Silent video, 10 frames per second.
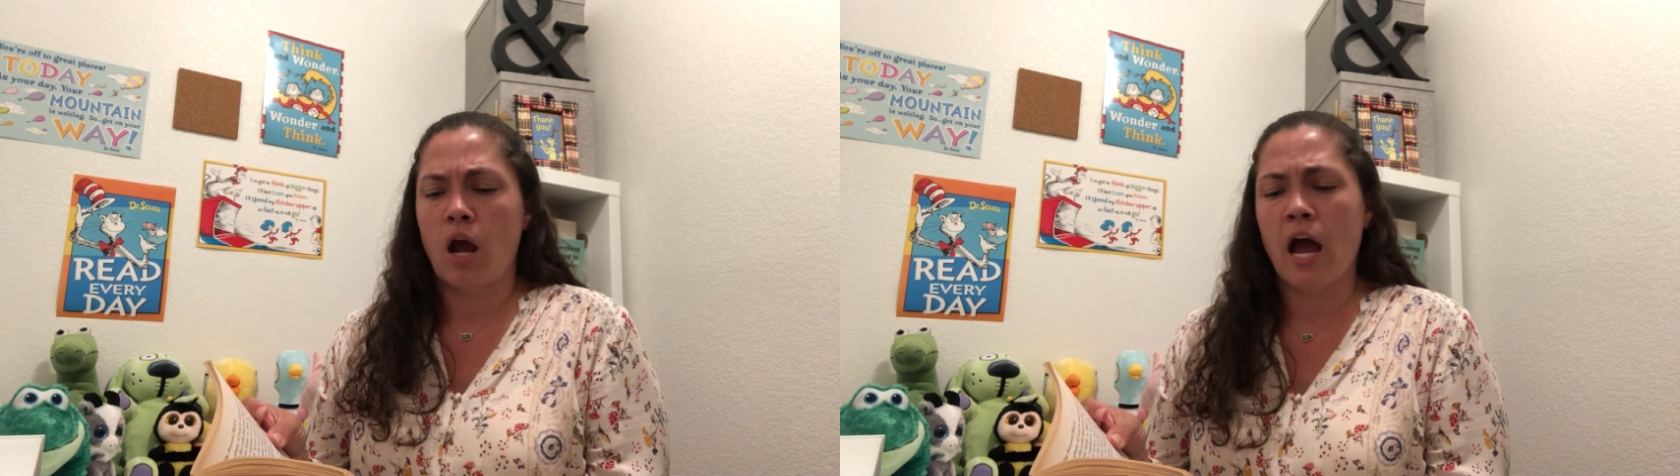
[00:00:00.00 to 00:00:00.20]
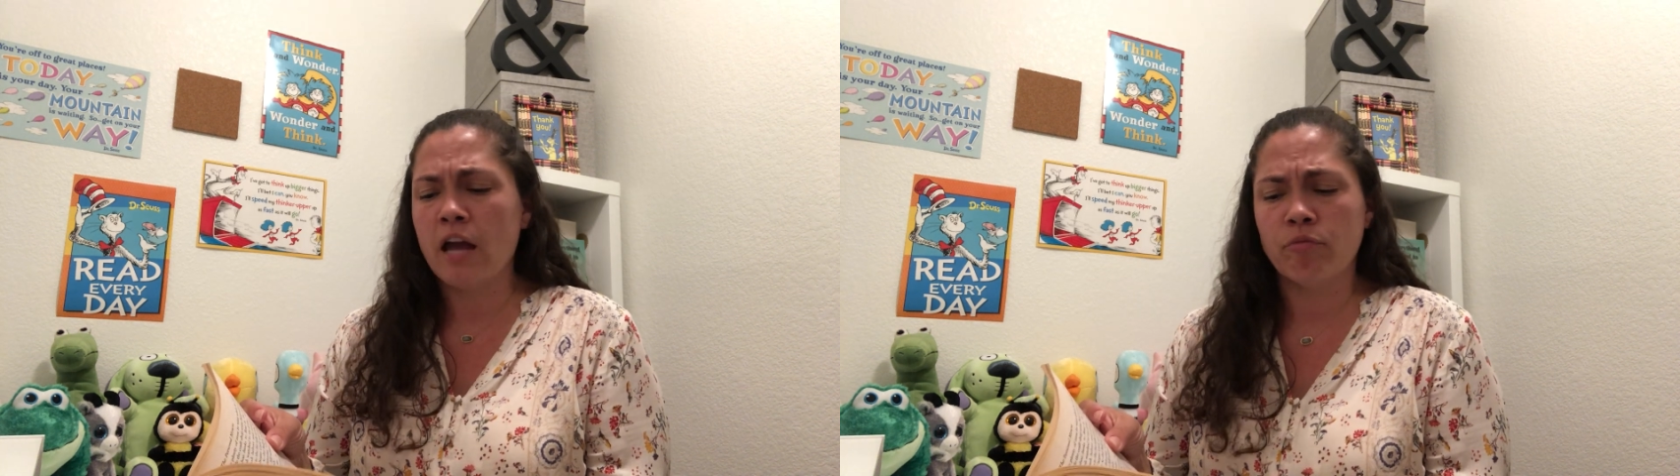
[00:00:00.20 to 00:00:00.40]

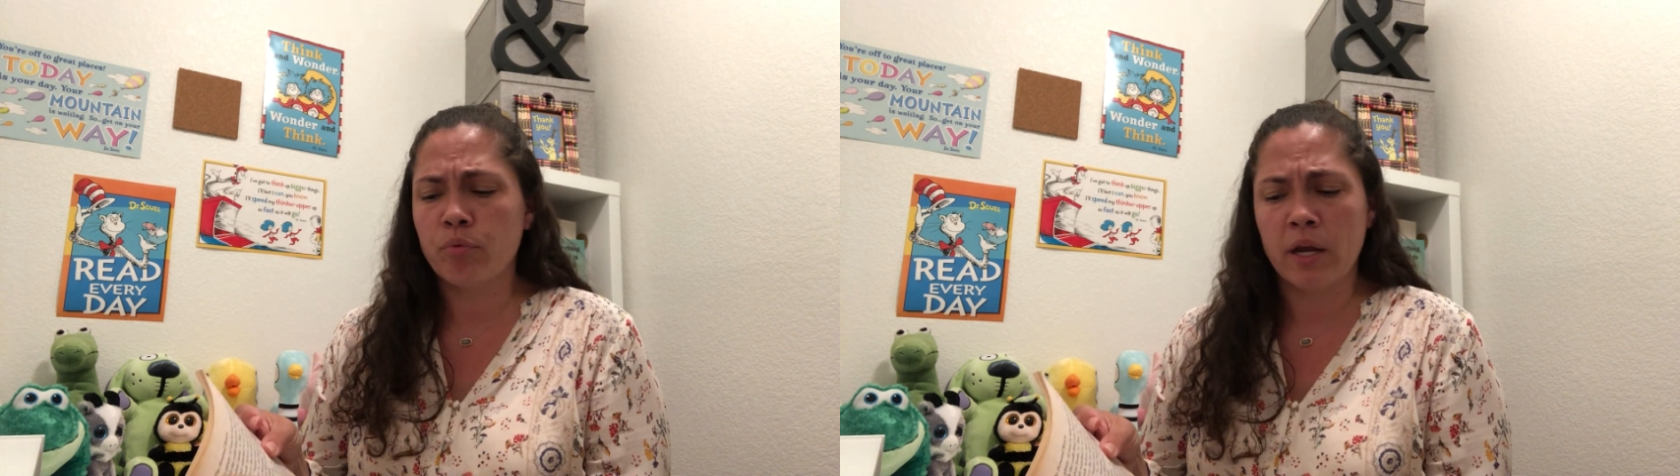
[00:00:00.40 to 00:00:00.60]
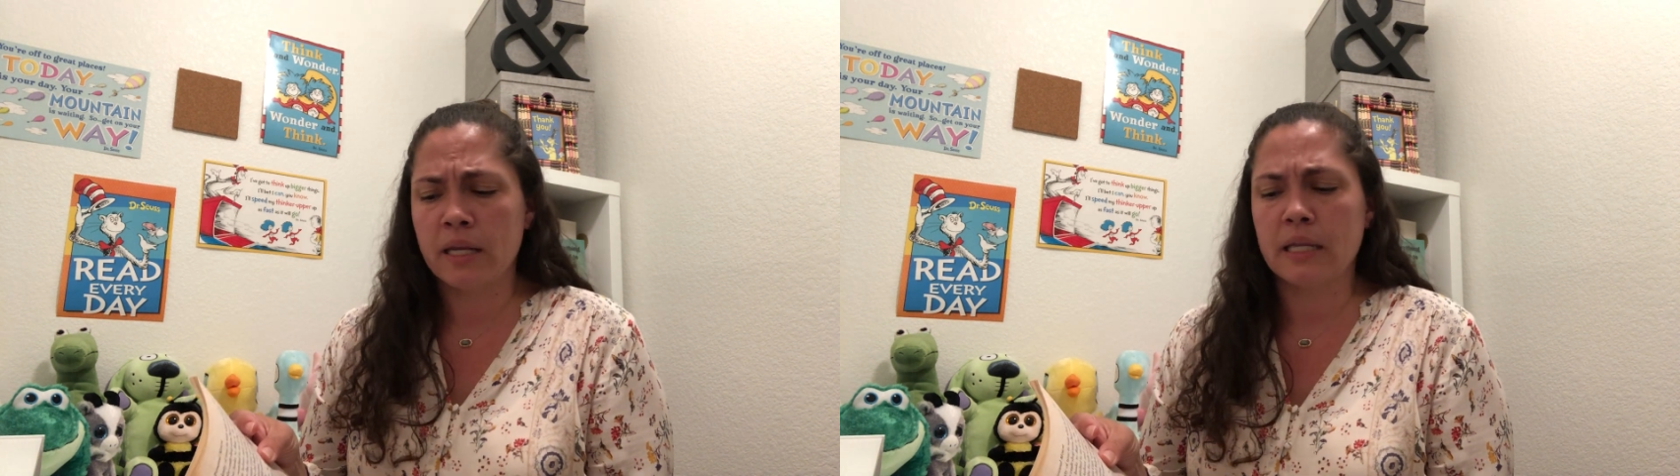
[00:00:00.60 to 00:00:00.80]
I've
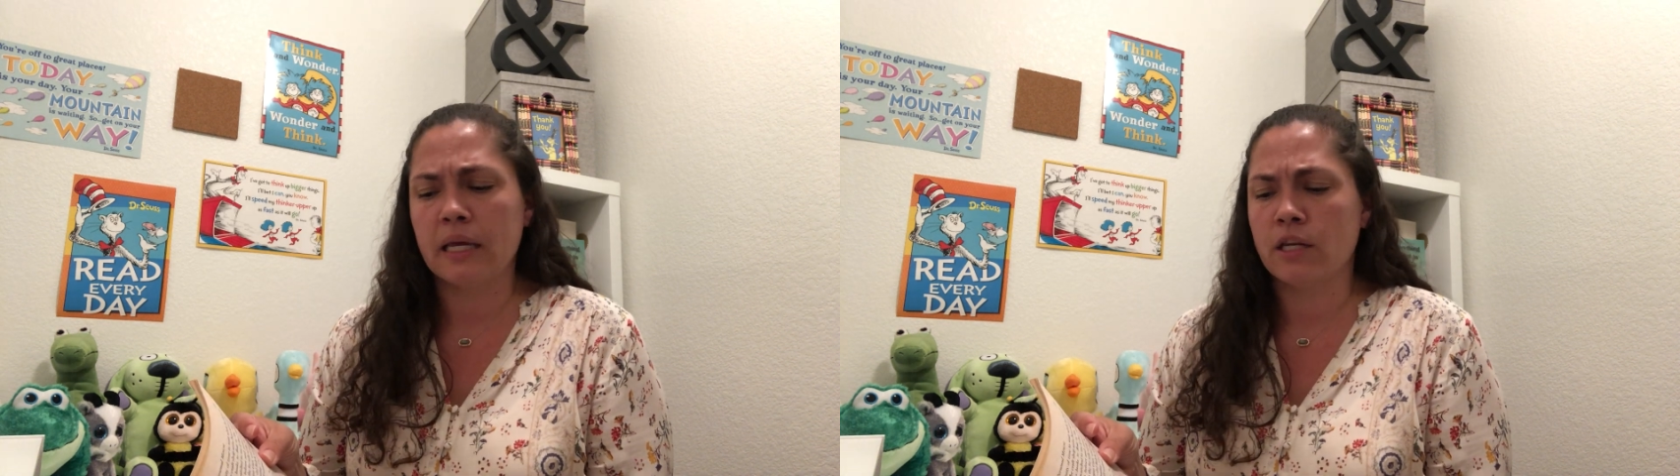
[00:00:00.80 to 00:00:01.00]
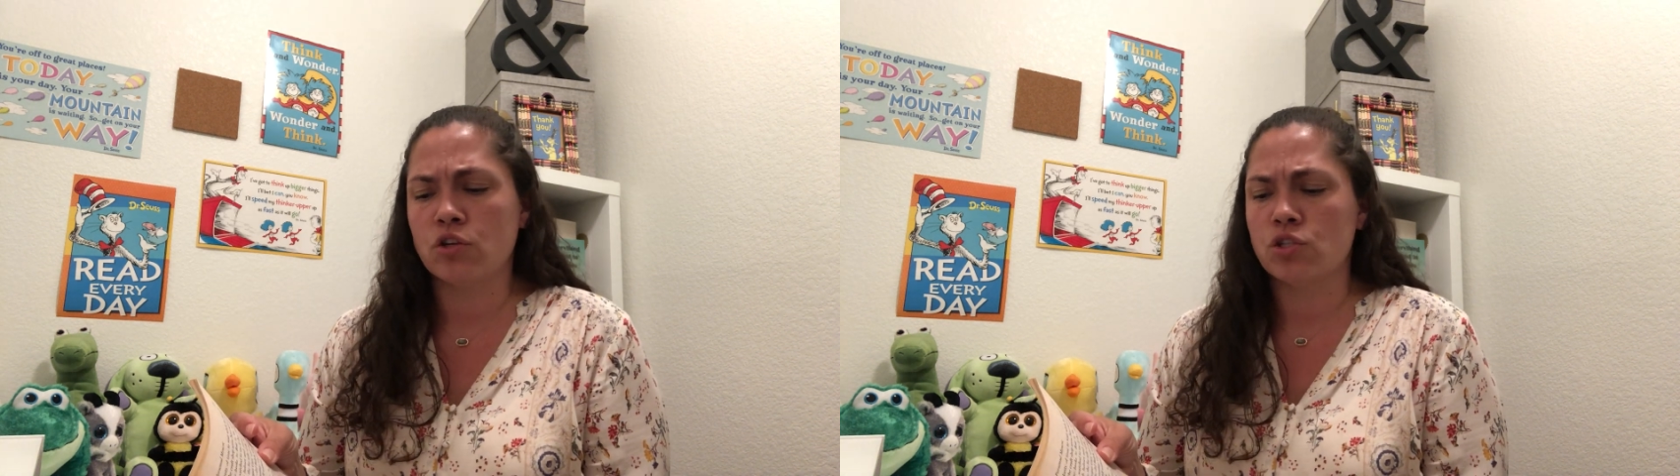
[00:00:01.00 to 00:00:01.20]
braided
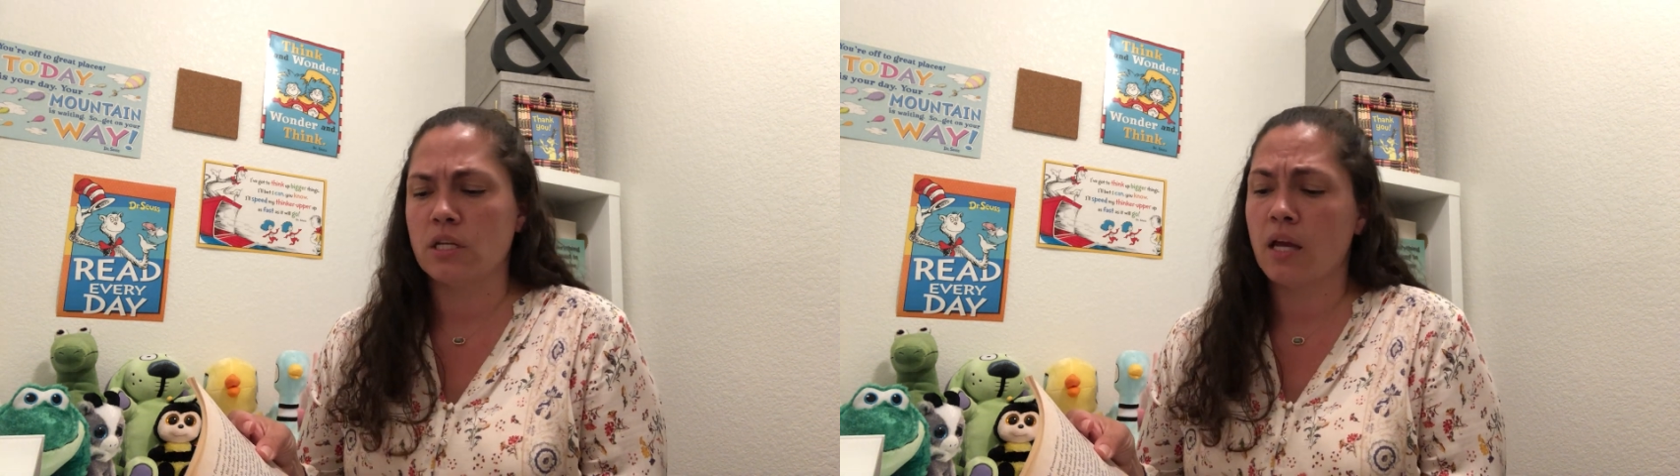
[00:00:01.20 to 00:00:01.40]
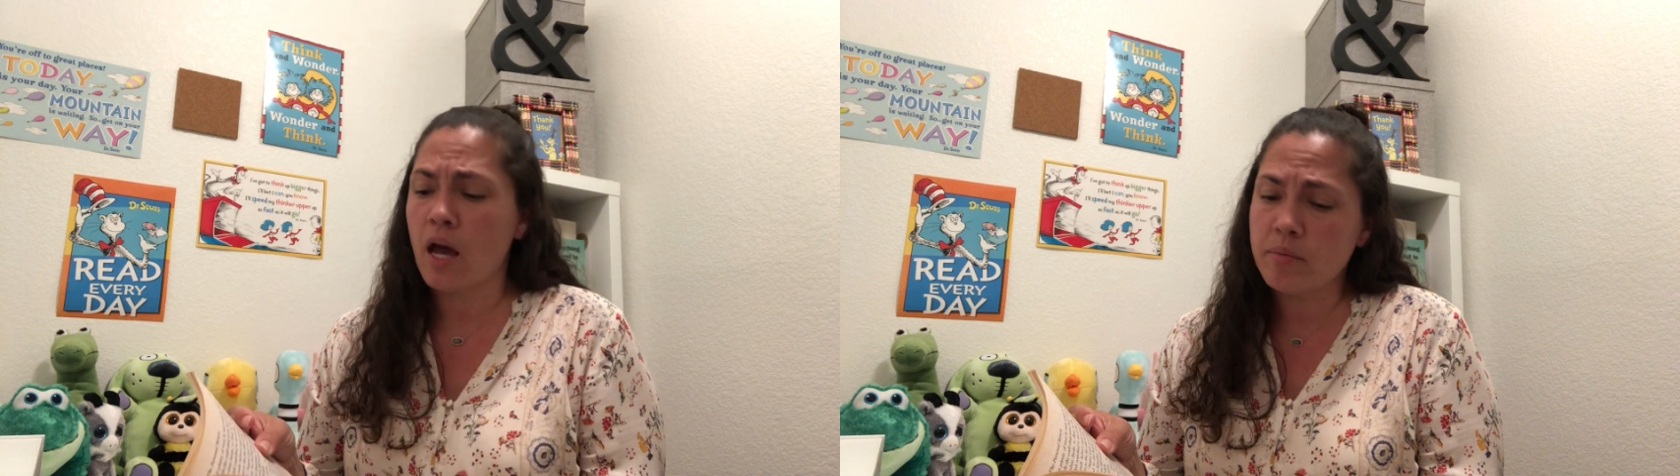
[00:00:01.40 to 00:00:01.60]
lanyards
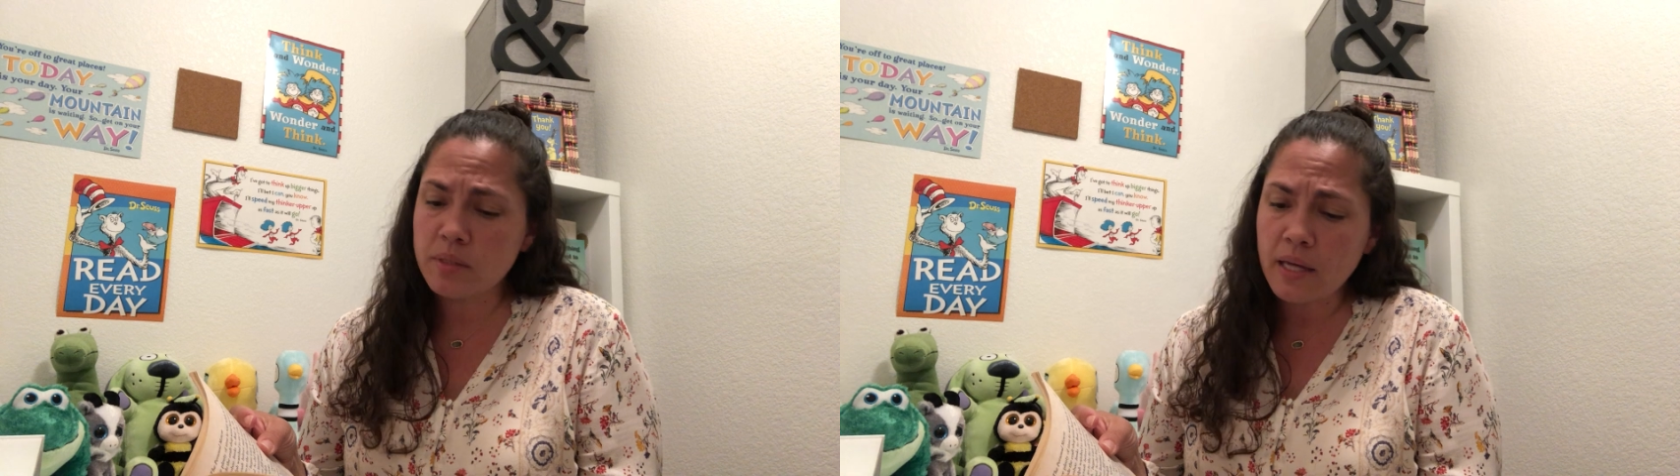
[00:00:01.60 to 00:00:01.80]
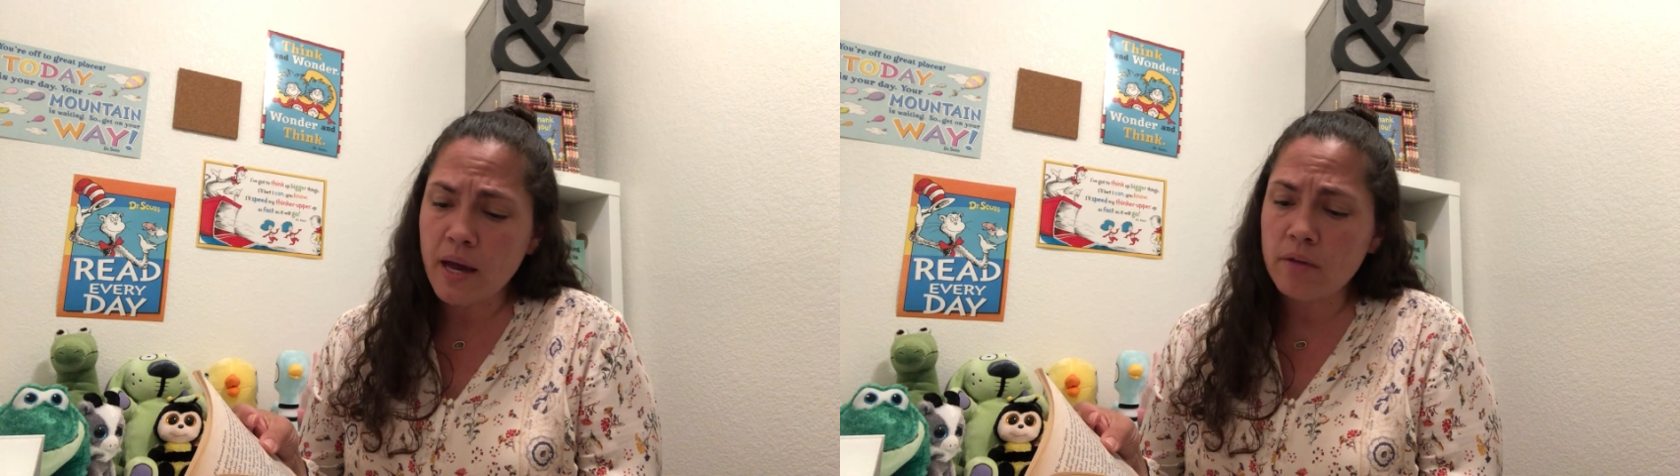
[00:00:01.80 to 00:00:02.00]
in Cub
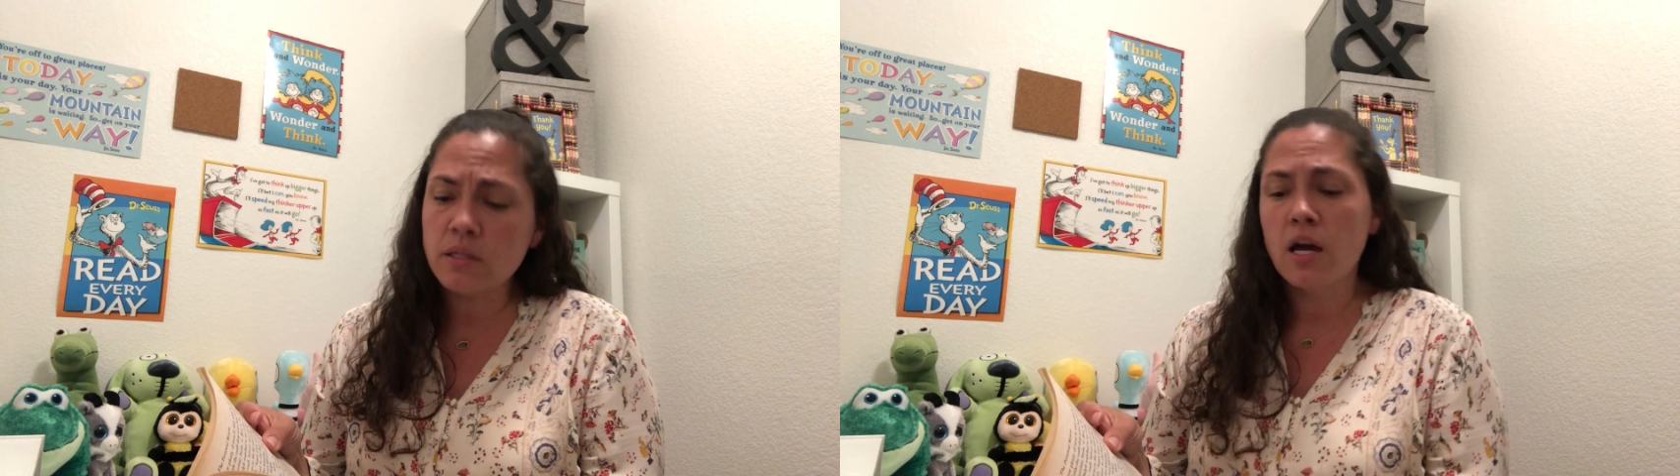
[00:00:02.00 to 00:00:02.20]
Scouts,